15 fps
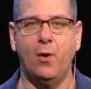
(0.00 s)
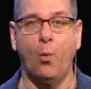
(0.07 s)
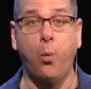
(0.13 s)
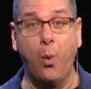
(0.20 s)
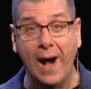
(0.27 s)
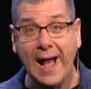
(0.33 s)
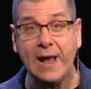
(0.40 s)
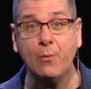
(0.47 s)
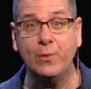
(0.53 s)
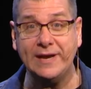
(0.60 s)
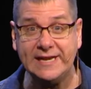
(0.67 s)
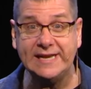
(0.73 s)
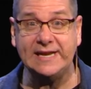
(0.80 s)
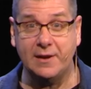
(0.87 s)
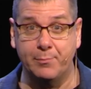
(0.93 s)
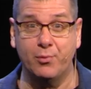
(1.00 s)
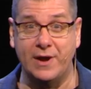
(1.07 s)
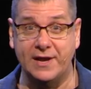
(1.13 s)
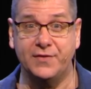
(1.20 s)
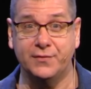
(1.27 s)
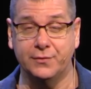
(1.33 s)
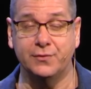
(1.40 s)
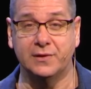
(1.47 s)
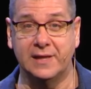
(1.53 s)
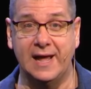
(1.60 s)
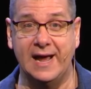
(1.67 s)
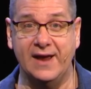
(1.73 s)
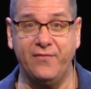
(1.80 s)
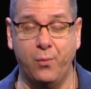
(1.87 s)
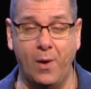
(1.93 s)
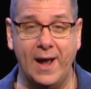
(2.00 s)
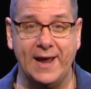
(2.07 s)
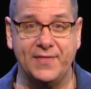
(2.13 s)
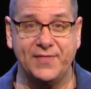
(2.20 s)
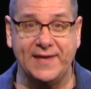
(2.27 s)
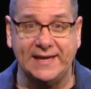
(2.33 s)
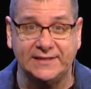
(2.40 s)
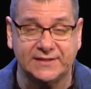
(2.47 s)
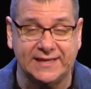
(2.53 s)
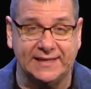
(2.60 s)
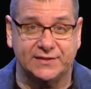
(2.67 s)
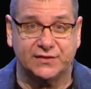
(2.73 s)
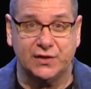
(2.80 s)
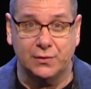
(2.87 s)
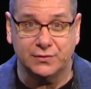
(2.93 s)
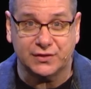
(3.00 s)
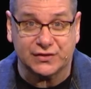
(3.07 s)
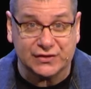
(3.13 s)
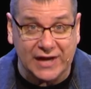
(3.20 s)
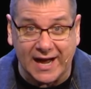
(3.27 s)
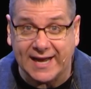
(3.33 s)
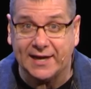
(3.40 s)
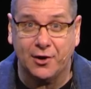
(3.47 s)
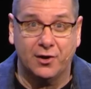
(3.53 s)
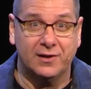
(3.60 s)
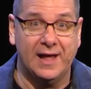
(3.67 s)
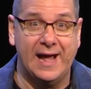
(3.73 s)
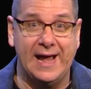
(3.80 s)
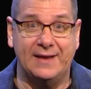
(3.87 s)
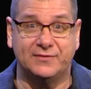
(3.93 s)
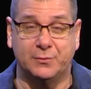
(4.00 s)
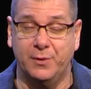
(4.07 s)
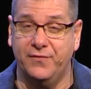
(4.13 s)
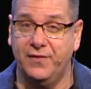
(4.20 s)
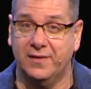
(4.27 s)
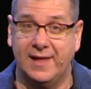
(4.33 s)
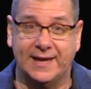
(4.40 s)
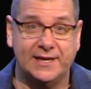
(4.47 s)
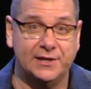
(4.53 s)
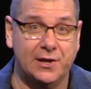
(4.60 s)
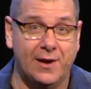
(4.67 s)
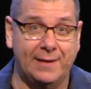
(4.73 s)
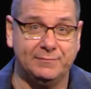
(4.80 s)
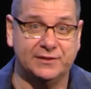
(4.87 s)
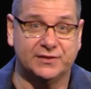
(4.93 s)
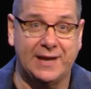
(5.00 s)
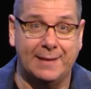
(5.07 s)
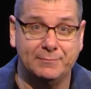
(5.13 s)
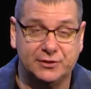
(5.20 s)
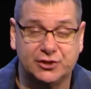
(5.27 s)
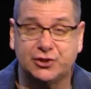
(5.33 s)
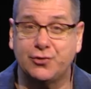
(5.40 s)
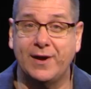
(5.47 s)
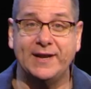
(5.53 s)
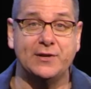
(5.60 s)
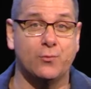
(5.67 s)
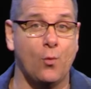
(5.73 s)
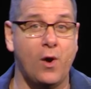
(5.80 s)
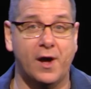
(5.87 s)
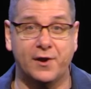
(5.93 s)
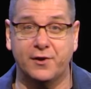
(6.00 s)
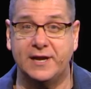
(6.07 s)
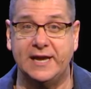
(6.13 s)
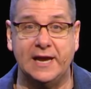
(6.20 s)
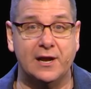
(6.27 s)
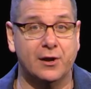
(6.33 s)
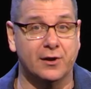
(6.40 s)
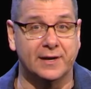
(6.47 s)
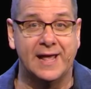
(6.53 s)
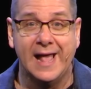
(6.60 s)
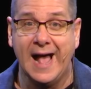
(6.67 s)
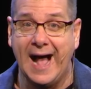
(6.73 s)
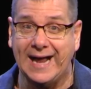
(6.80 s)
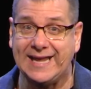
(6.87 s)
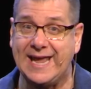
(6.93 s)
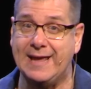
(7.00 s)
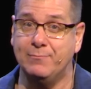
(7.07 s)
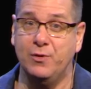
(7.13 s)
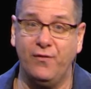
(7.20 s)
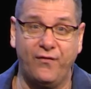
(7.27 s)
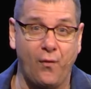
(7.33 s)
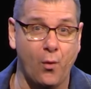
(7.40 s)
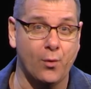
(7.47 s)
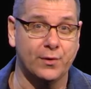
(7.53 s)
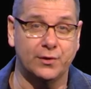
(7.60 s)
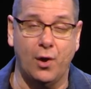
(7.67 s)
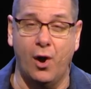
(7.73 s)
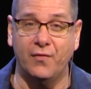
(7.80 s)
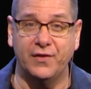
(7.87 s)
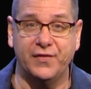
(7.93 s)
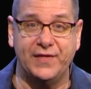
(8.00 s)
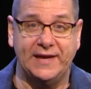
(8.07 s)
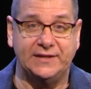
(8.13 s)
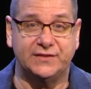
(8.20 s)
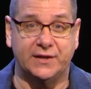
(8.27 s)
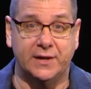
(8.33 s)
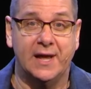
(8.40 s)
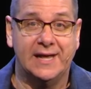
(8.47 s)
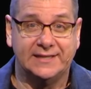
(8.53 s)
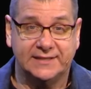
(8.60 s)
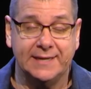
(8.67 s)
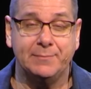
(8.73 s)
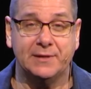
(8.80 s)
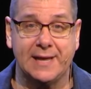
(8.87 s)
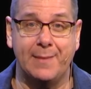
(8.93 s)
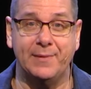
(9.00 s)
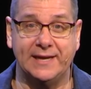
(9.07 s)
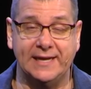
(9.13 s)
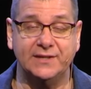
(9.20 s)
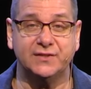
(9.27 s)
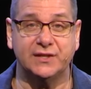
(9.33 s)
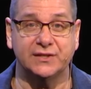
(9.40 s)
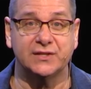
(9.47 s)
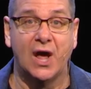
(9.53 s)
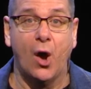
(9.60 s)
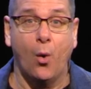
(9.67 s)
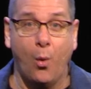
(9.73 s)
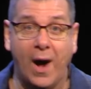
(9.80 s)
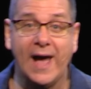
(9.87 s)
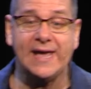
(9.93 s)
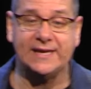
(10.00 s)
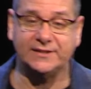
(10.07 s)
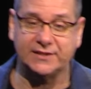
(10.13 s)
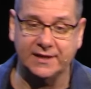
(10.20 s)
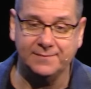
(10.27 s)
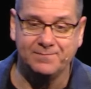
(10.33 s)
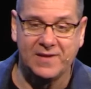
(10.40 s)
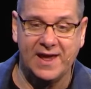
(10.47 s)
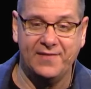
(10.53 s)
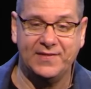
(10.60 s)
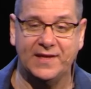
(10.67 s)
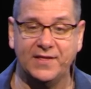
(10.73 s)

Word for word: why we need a breakthrough in life, why things get so stuck in our lives and we feel like, you know, I'm just treading water here and I can't move forward and all the things that seem to come against us, why is it that